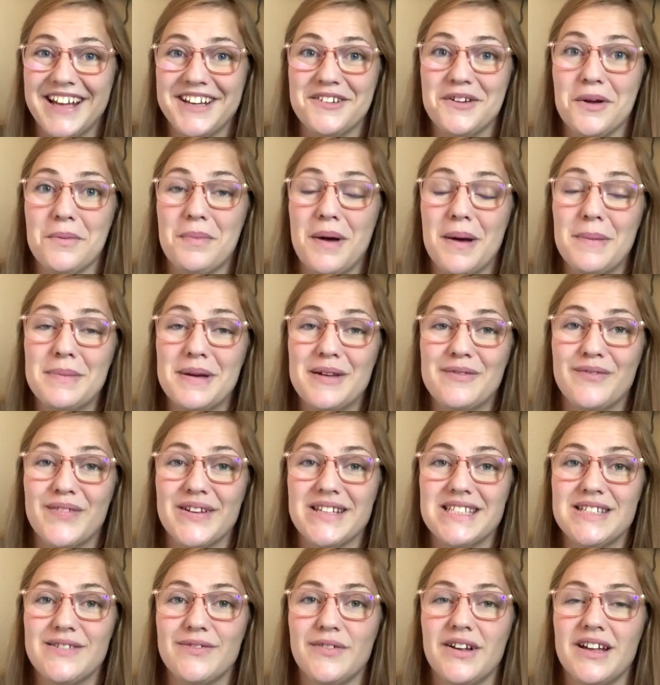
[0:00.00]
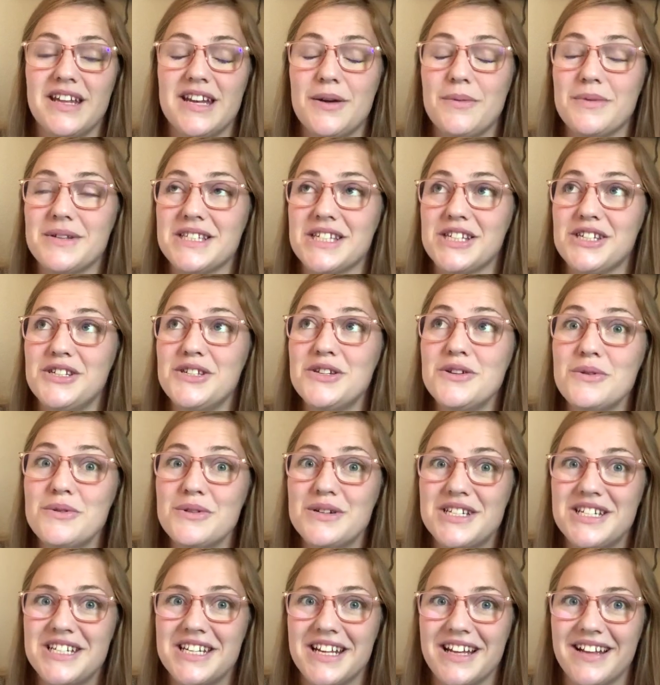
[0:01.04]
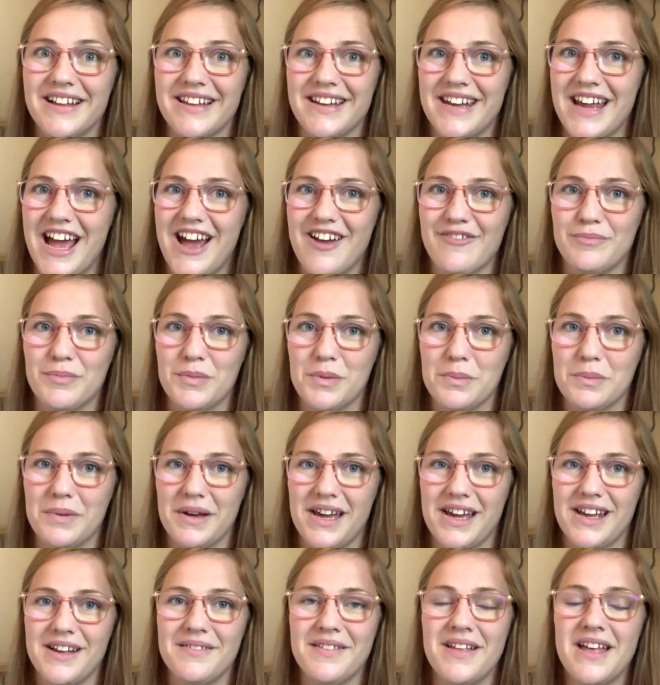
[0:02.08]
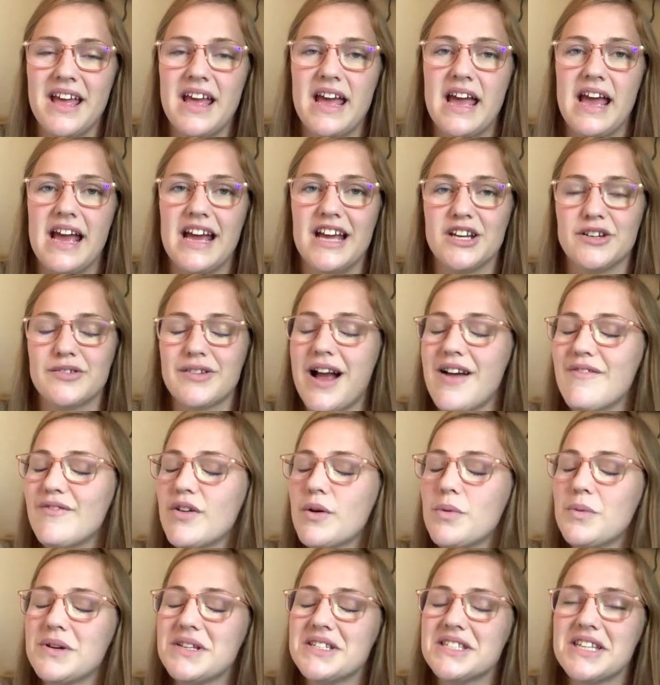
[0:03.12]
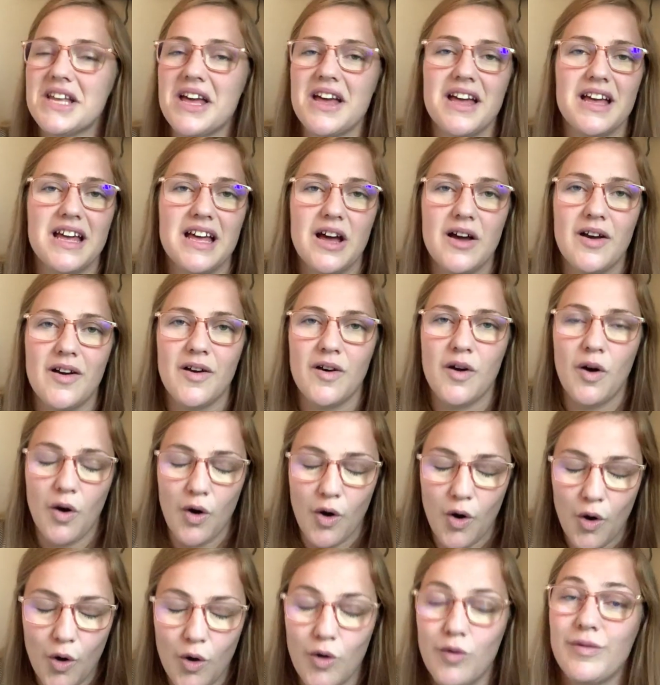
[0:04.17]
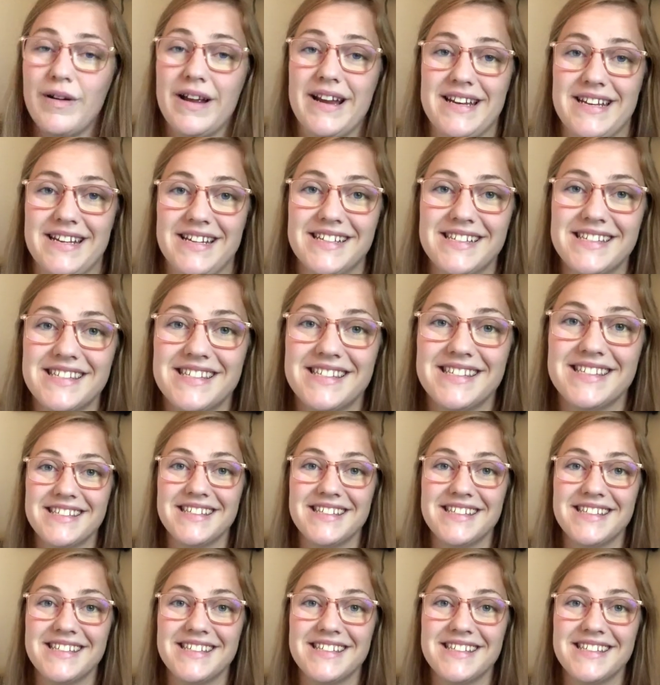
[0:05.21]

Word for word: annual pumpkin festival and it was a huge deal on Half Moon Bay and traffic was horrendous